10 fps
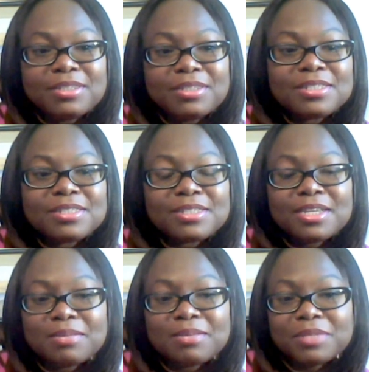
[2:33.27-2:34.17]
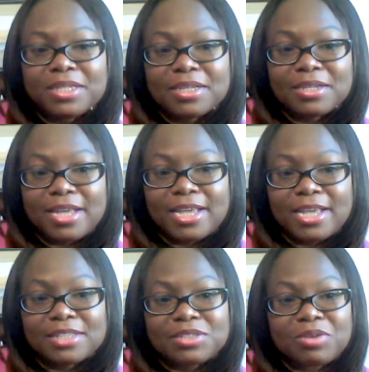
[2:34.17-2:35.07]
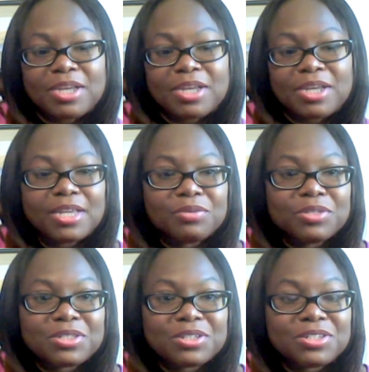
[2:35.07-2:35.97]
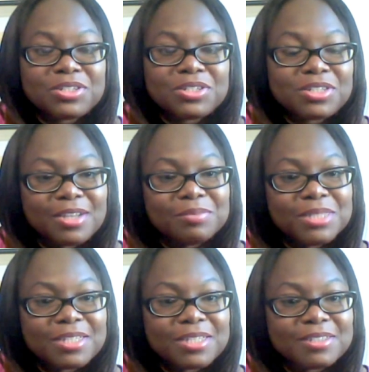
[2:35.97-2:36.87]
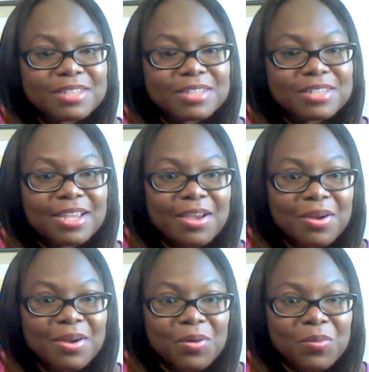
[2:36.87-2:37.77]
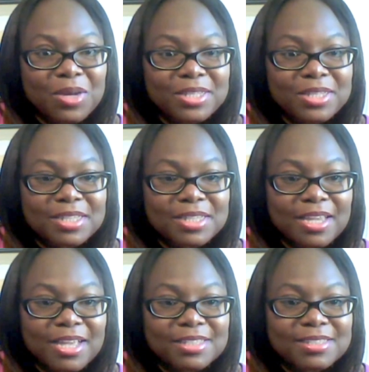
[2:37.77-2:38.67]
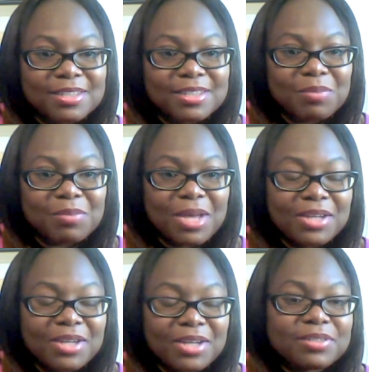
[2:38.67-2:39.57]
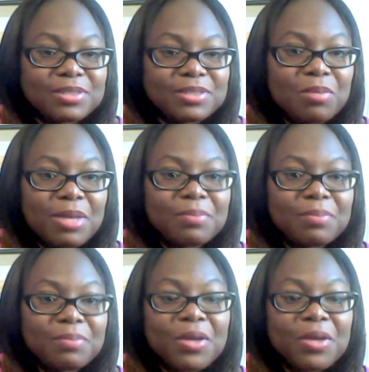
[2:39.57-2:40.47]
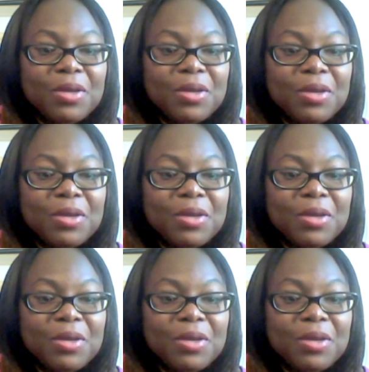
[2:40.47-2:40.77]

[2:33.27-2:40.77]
staying up late at nights, trying to get research done because I wanted to get some articles up on my blog.